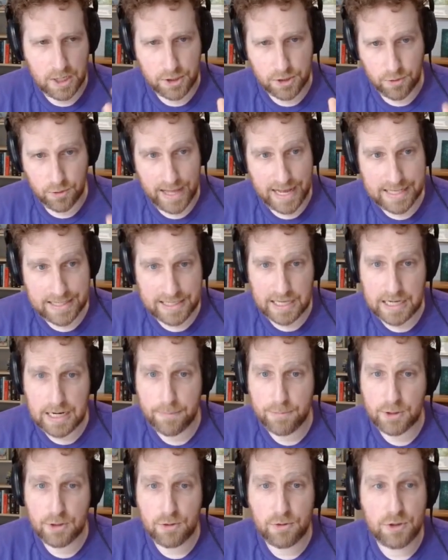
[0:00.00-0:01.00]
So that
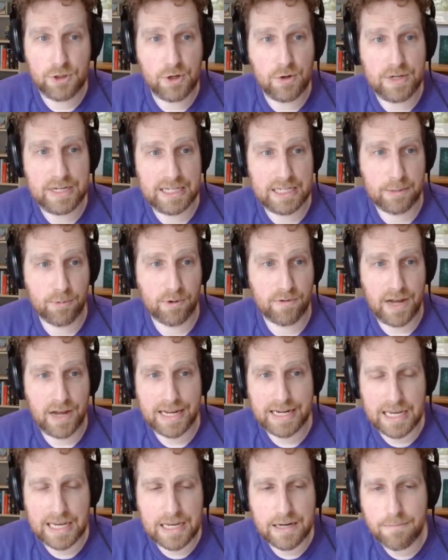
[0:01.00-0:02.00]
setup, you do need to
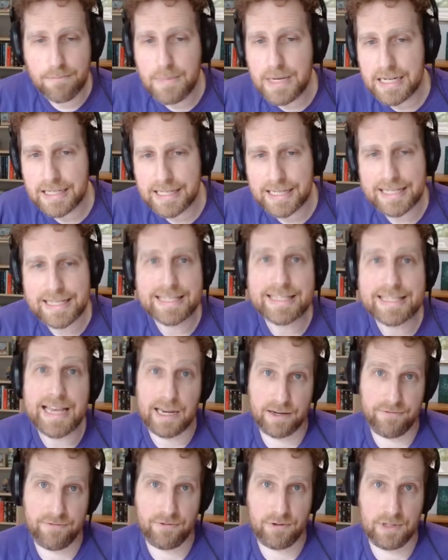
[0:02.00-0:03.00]
provide admin
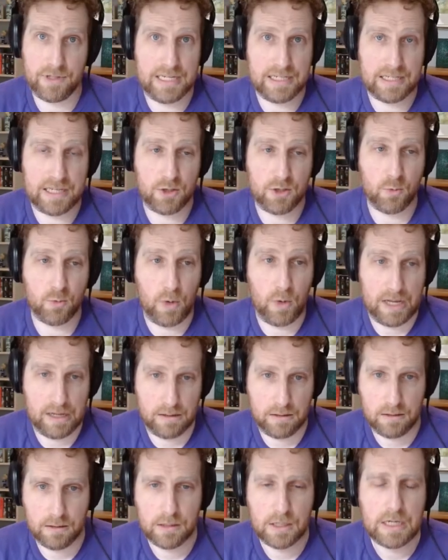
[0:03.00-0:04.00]
consent for these as
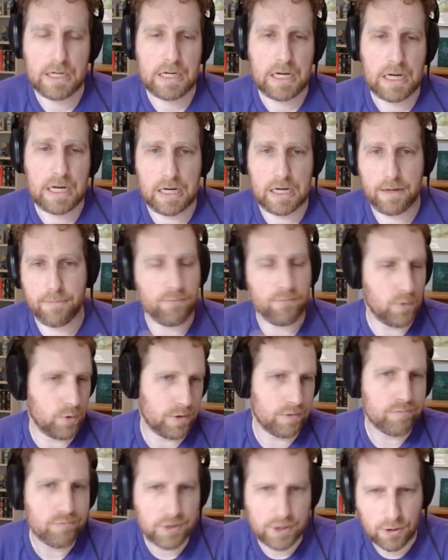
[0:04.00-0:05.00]
well,
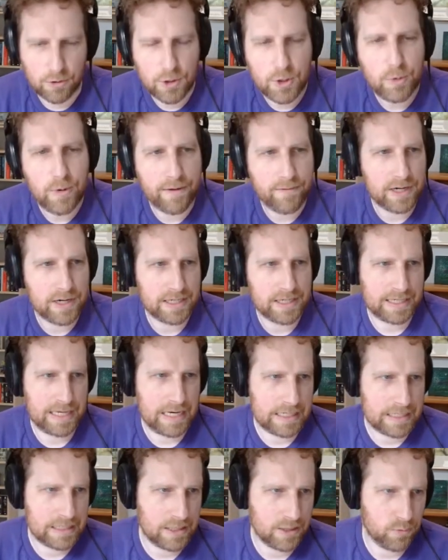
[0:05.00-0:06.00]
or whoever has
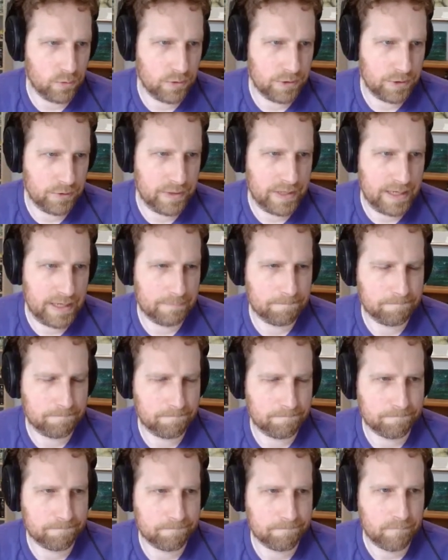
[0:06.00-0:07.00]
access will do that.
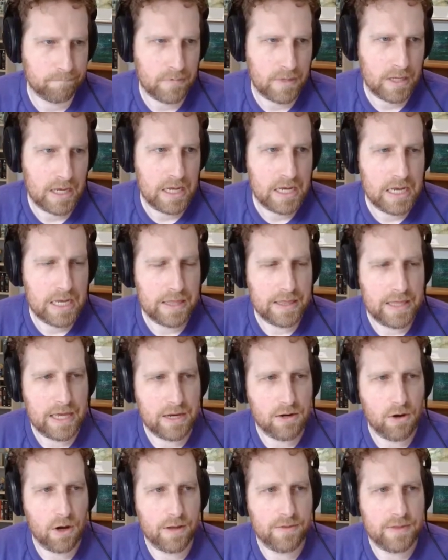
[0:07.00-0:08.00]

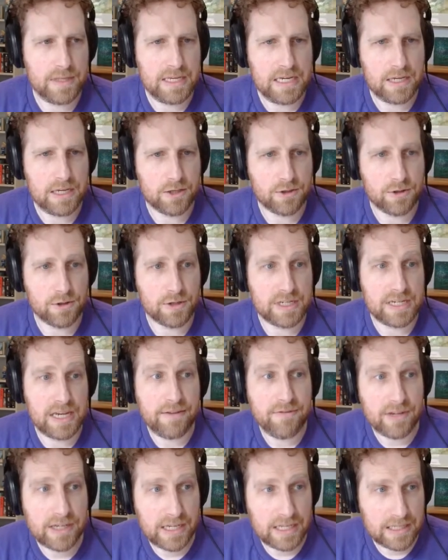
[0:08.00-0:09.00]
Then on the
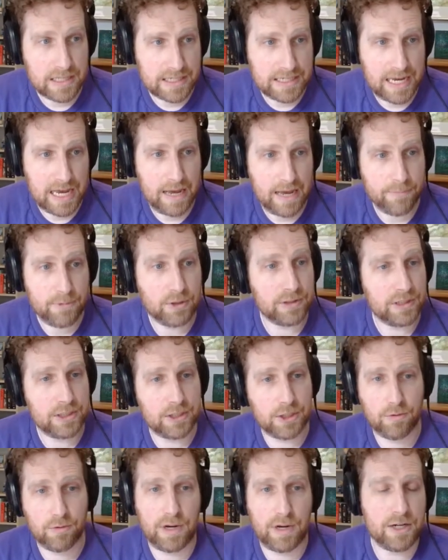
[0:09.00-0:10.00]
certificates tab, you'll need to
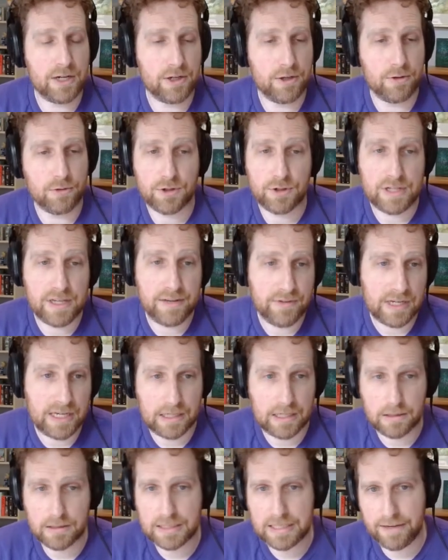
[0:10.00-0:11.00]
create a new
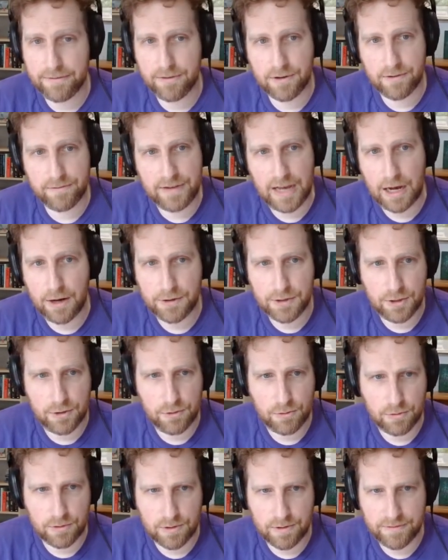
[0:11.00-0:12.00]
certificate, give it a
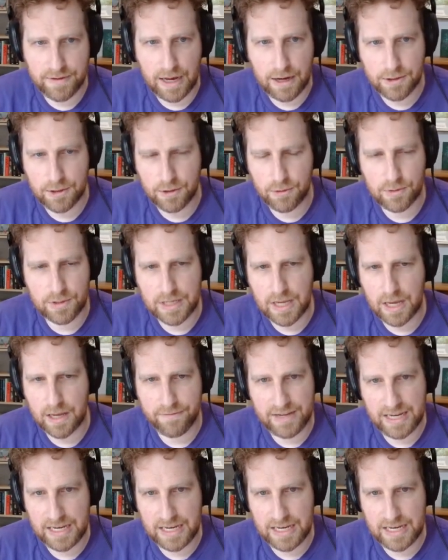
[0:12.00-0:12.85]
value. The value is kind of